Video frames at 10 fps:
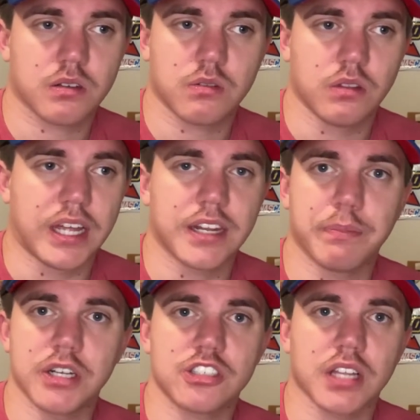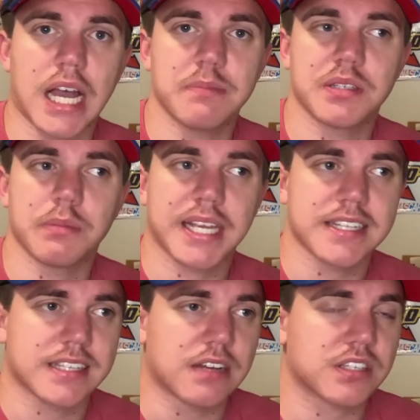Led a bunch of laps. Him and
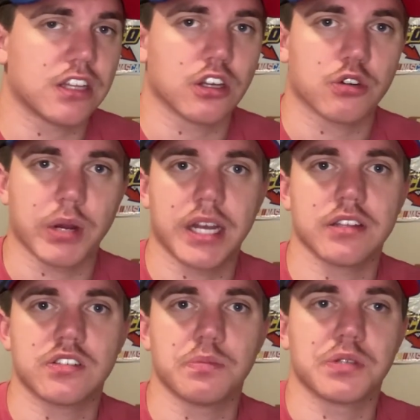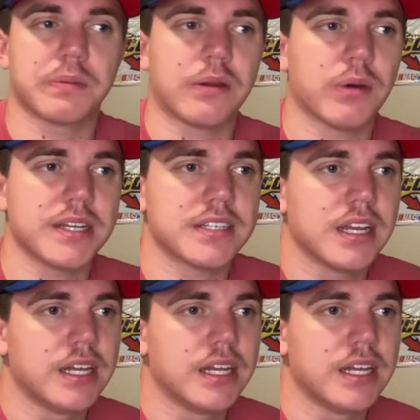Keselowski look great on the super speedways.